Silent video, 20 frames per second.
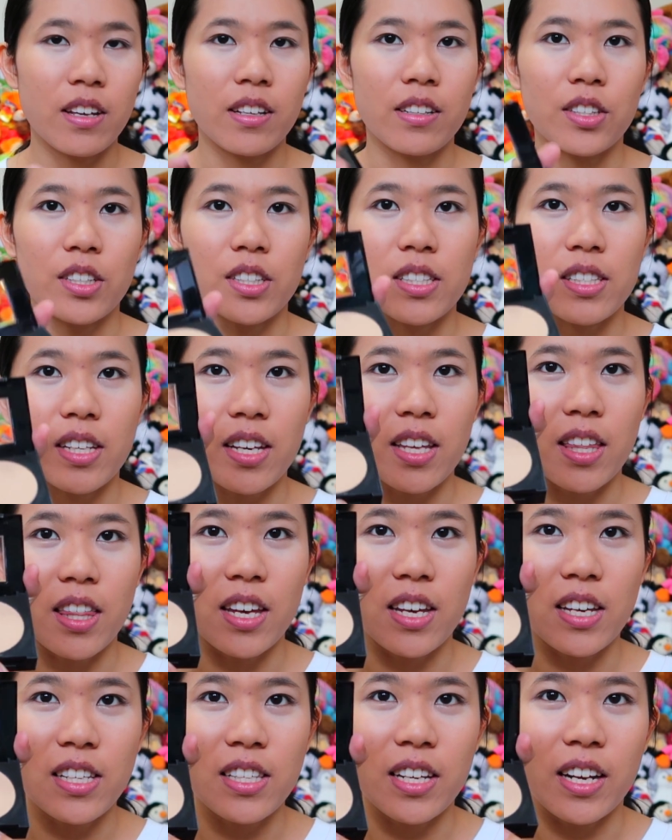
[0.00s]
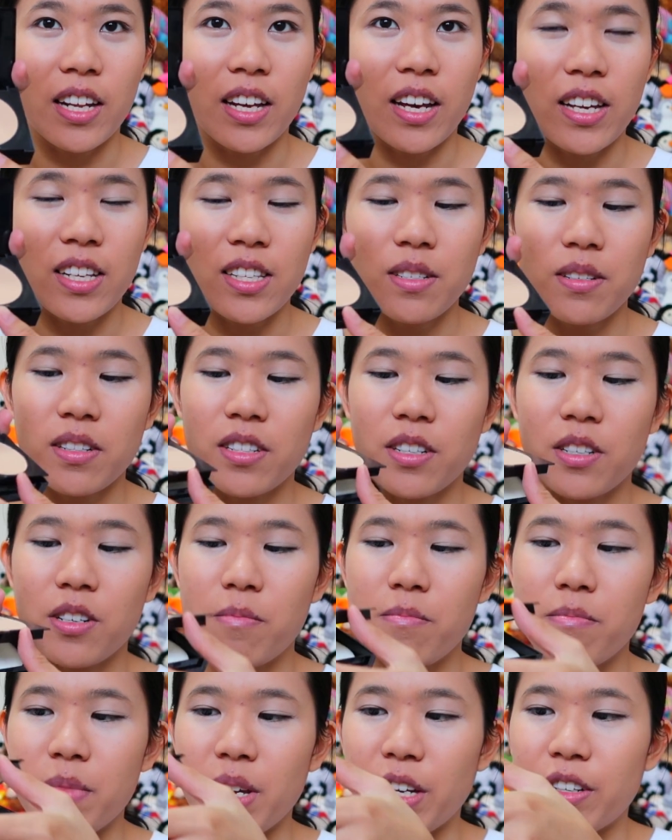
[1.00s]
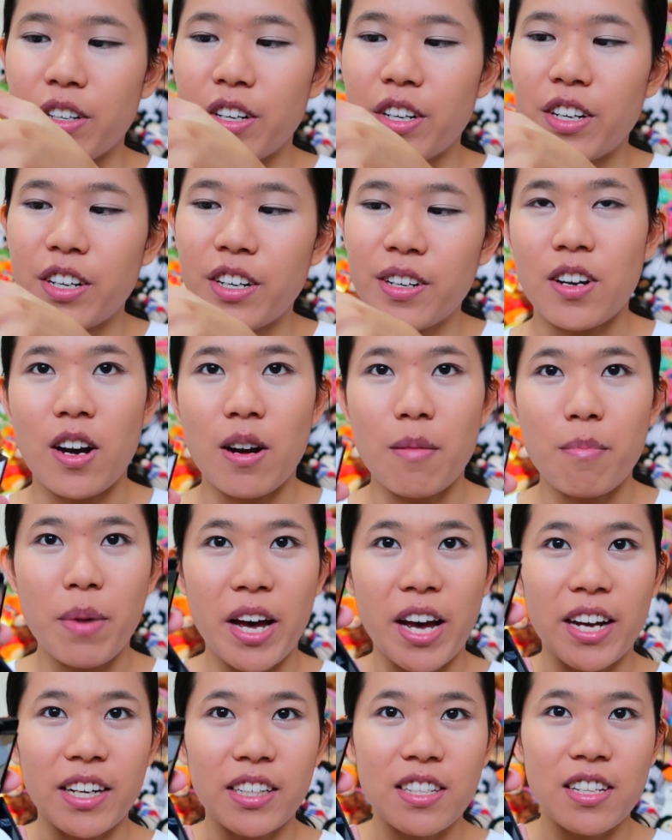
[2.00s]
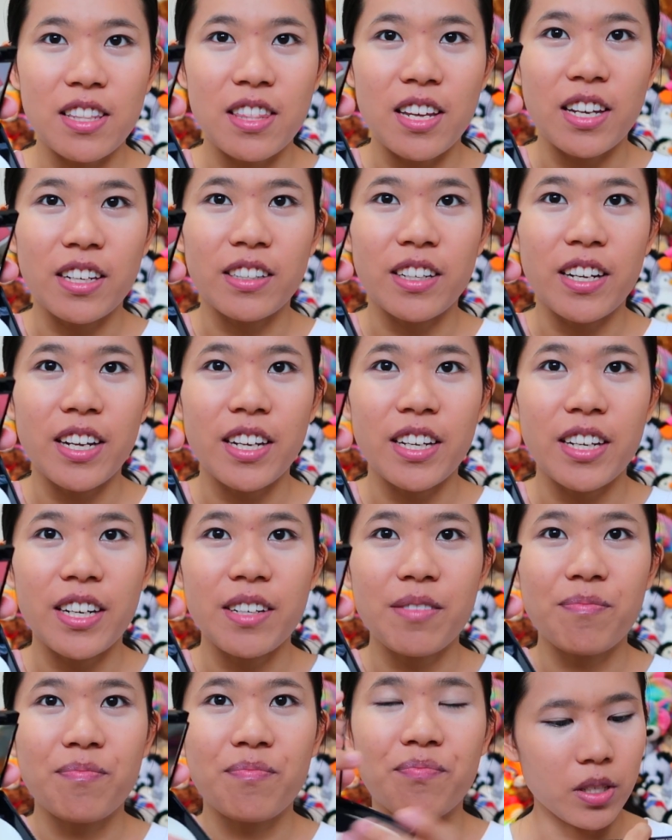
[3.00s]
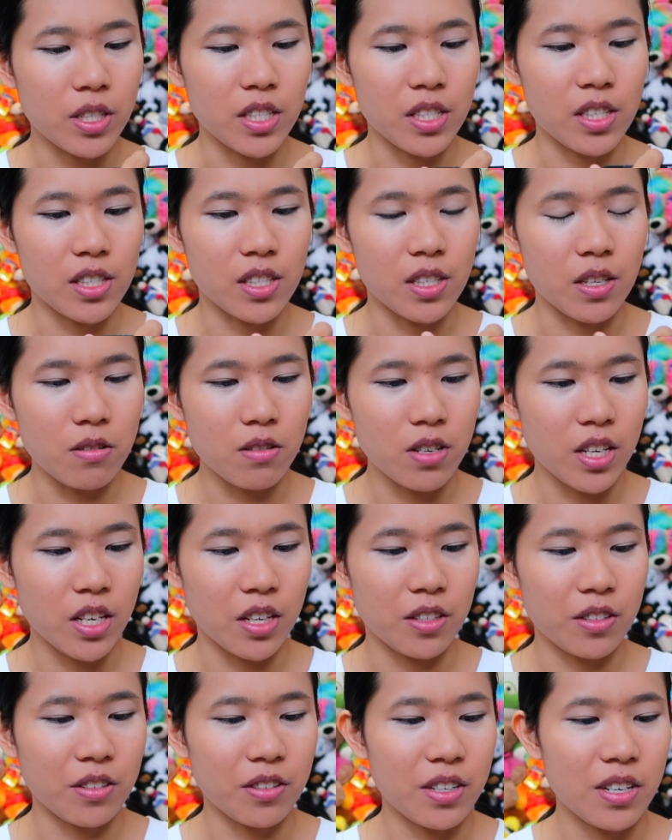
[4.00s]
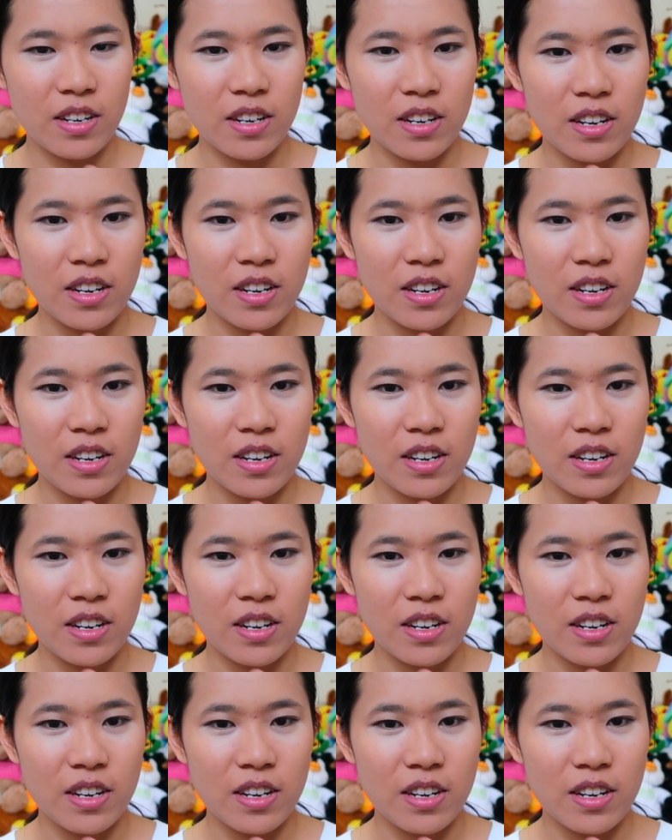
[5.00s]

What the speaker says: It looks like this, and it has a little mirror compact thing right here, which is so cute.